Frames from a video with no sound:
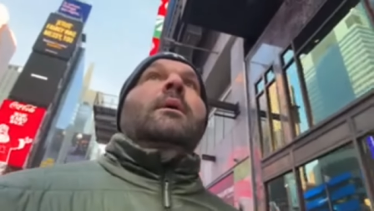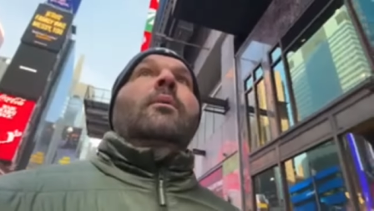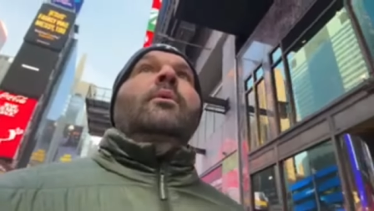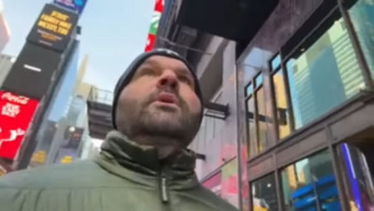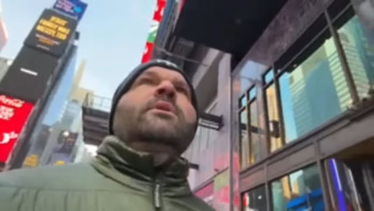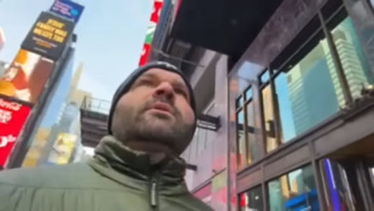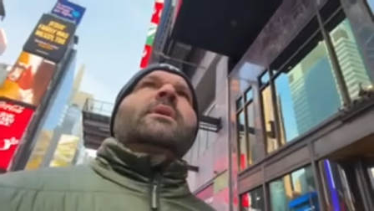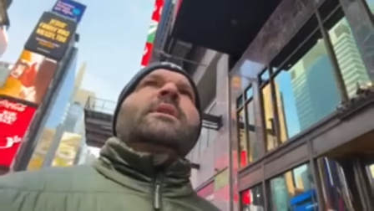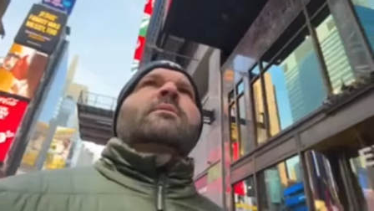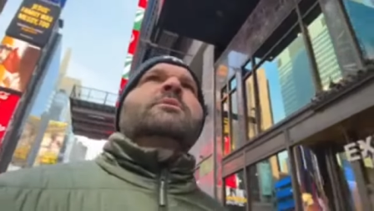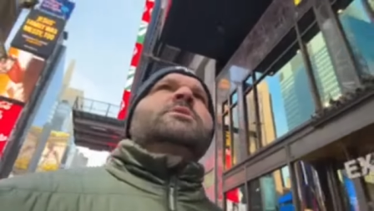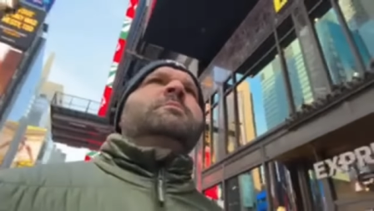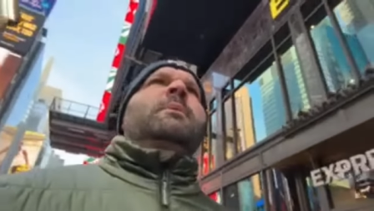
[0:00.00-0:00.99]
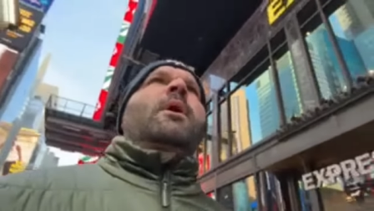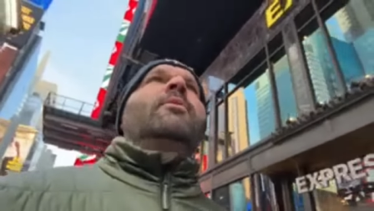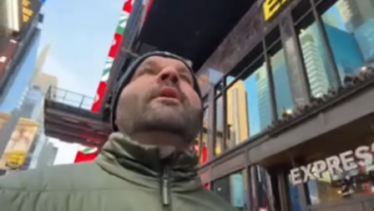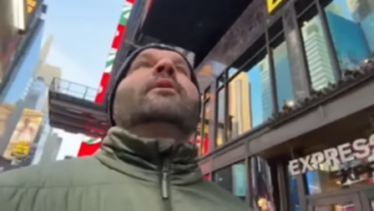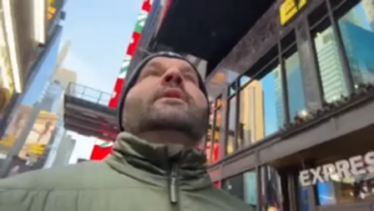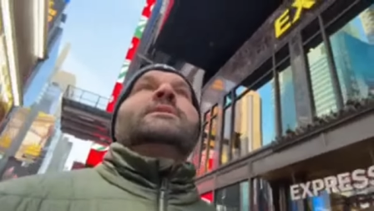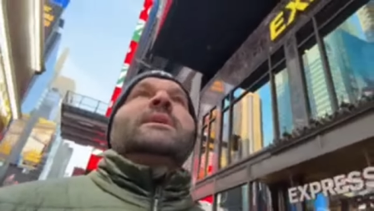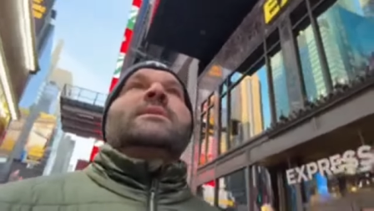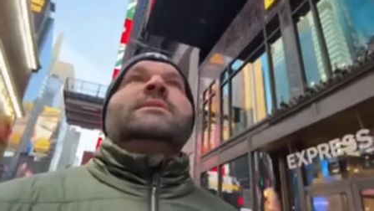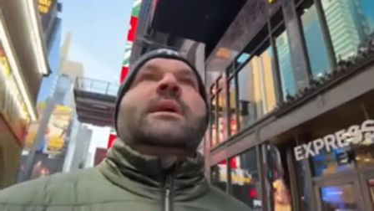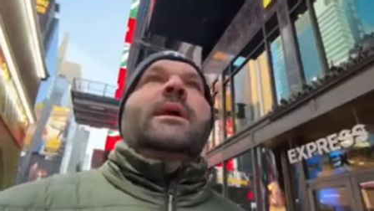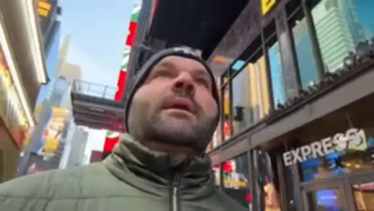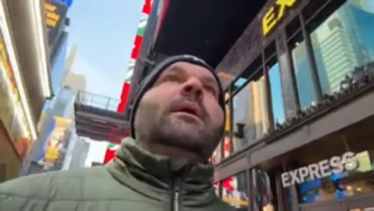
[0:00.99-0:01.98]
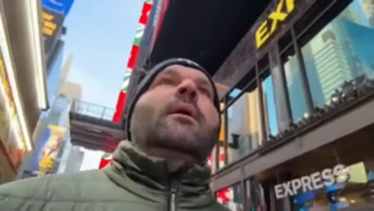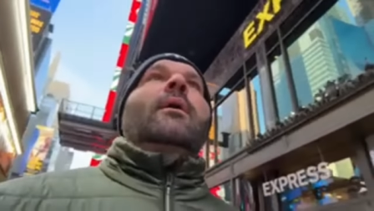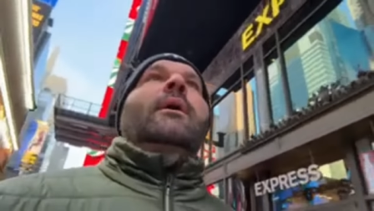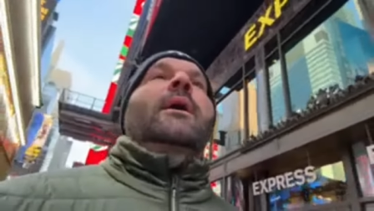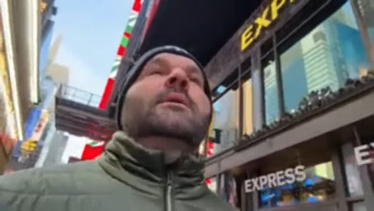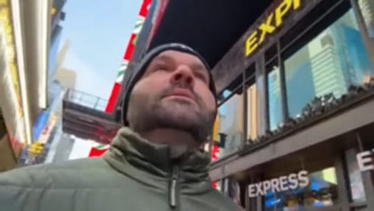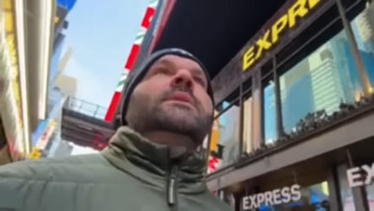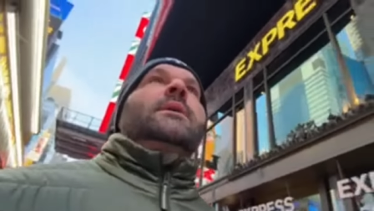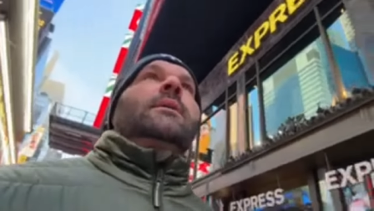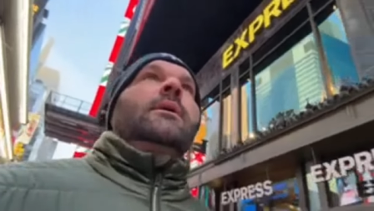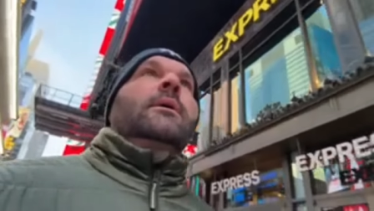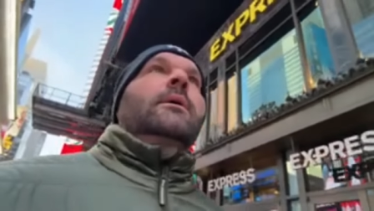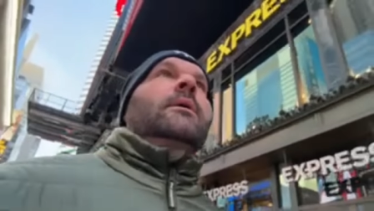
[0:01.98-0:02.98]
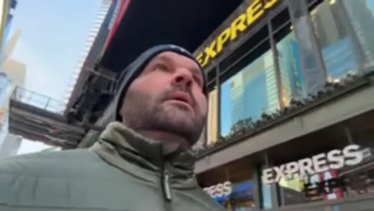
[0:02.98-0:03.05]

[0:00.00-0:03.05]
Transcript: What do you think there was? Just, oh, there it is. I see it. Okay, I see it. Look.